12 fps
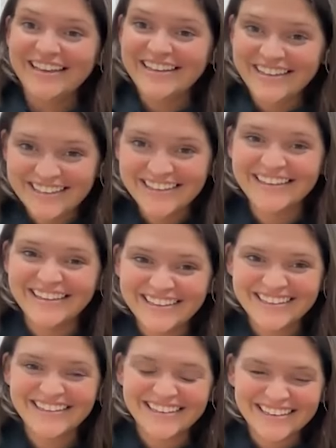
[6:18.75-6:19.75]

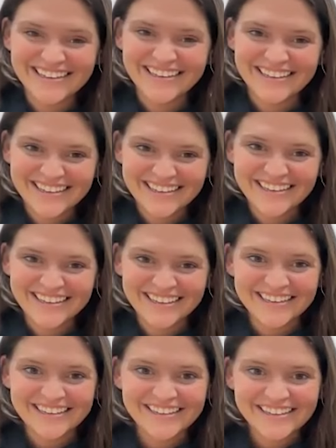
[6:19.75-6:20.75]

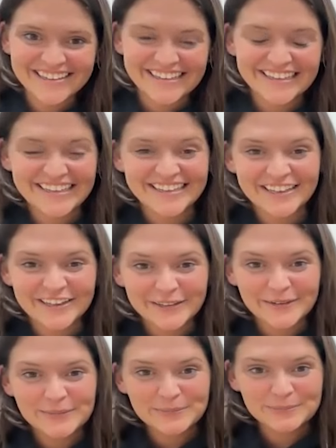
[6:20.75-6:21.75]

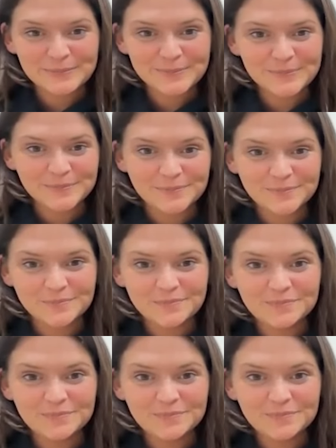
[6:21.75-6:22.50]
[no speech]